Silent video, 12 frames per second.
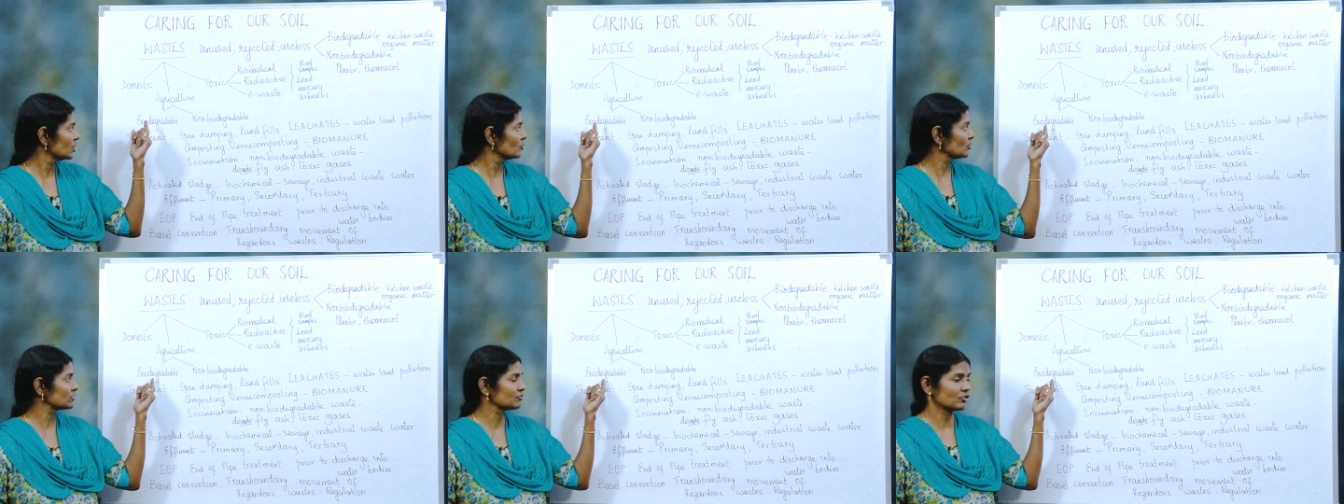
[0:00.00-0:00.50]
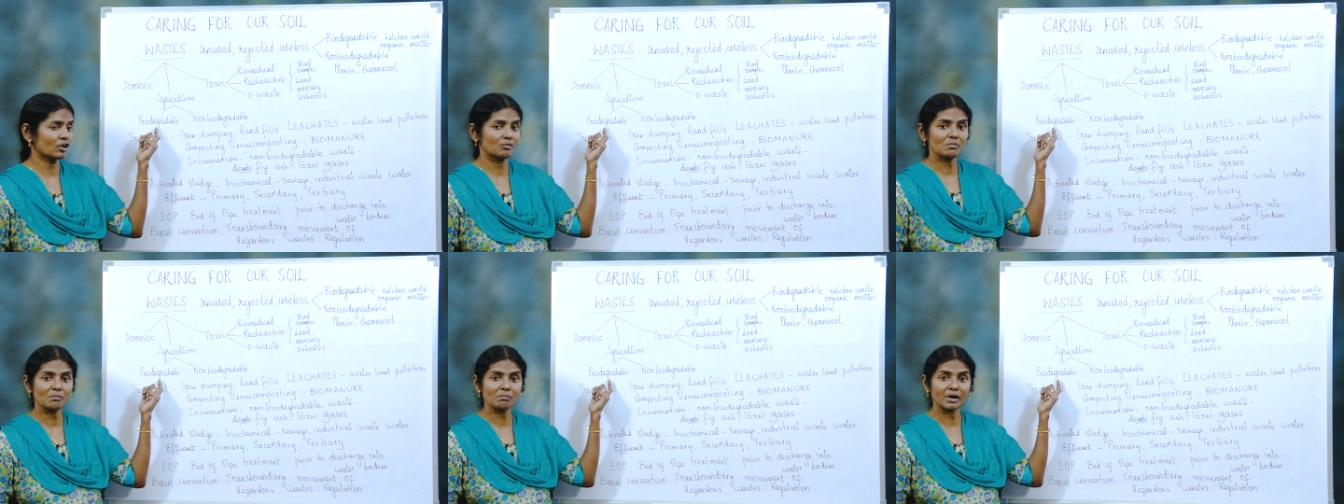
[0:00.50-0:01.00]
will
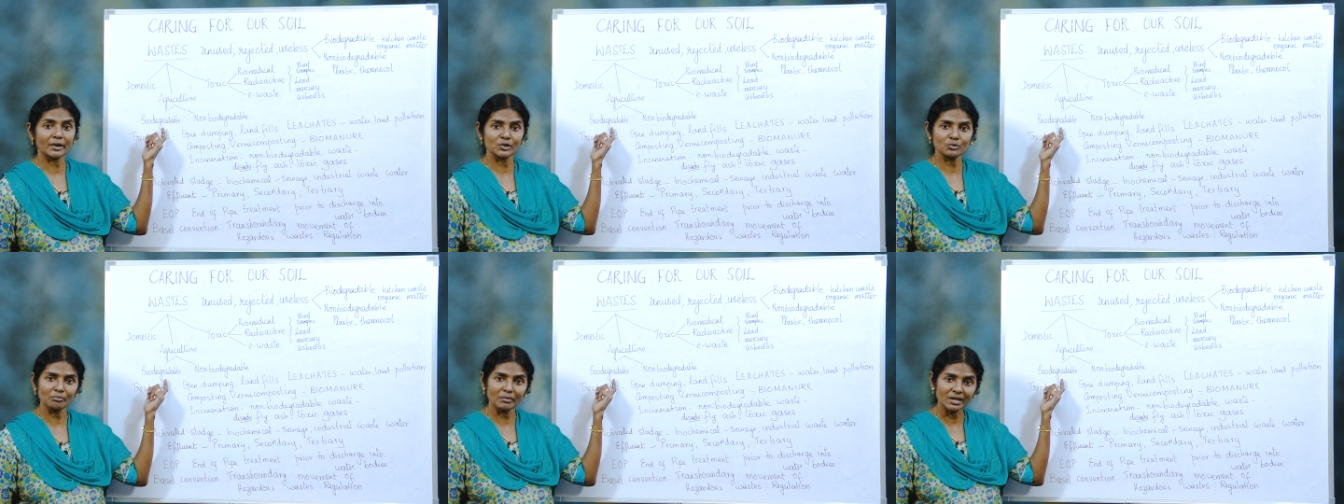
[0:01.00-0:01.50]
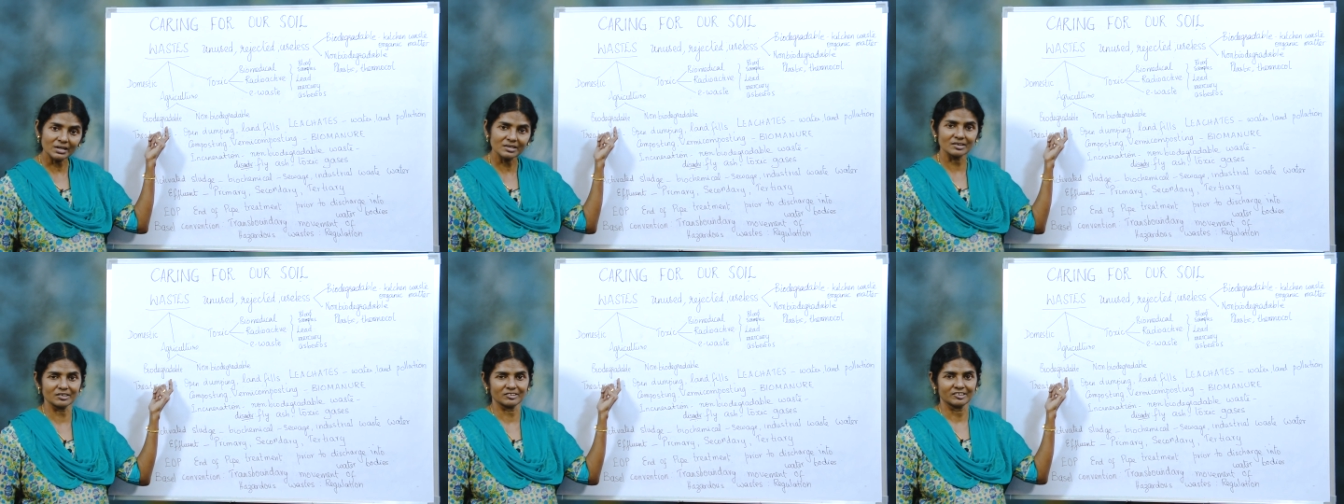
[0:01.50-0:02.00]
form
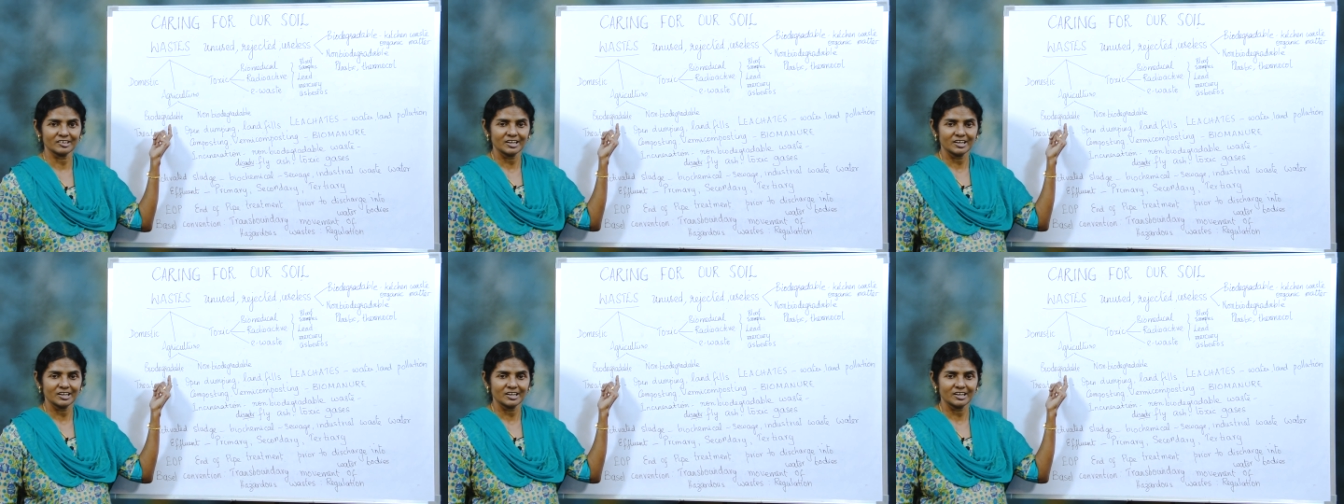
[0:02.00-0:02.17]
biomanure